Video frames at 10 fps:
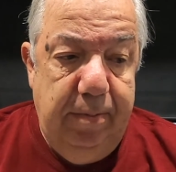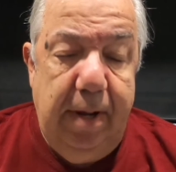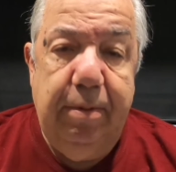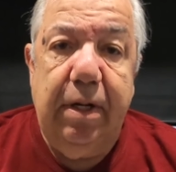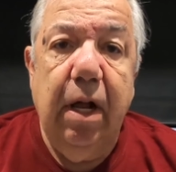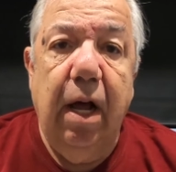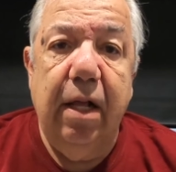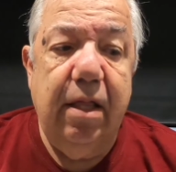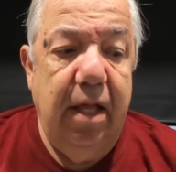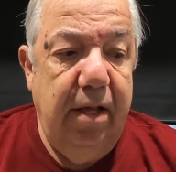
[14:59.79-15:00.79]

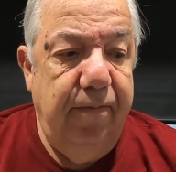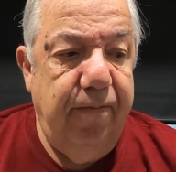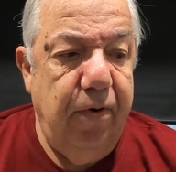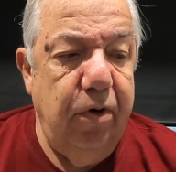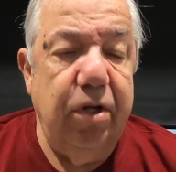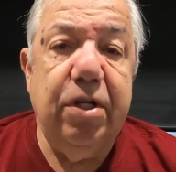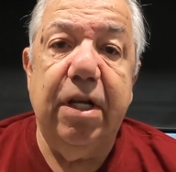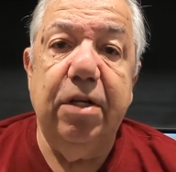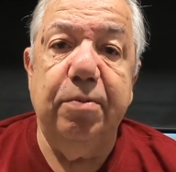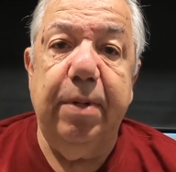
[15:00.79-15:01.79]
not, the furnace
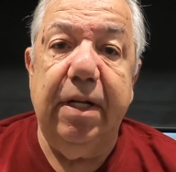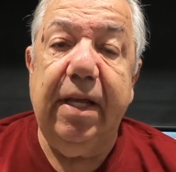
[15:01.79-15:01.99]
has been